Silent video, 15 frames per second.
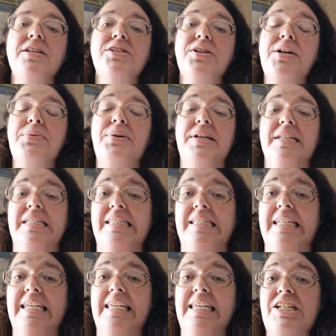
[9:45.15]
So anyways,
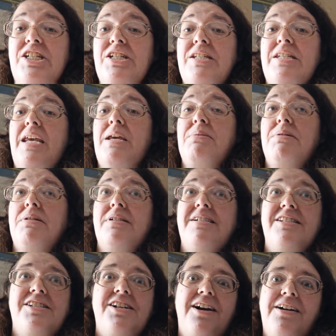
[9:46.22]
the kitchen table
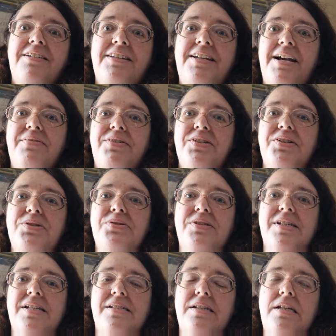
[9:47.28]
is hardly ever
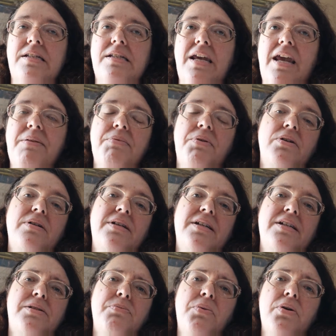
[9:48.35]
used as a table.
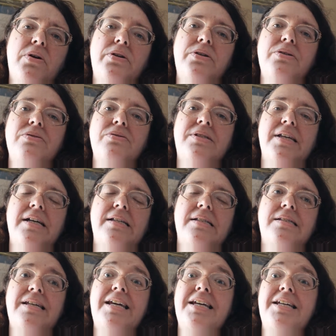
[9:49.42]
It's more used
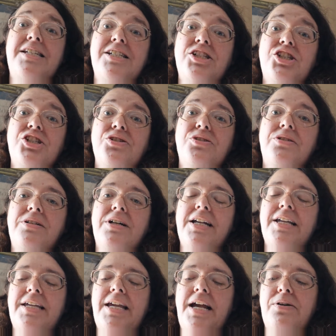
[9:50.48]
as additional
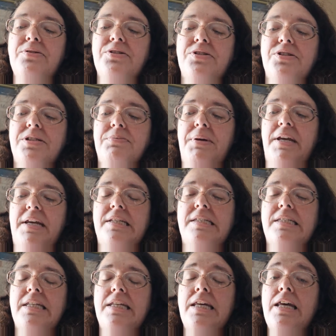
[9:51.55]
counter space.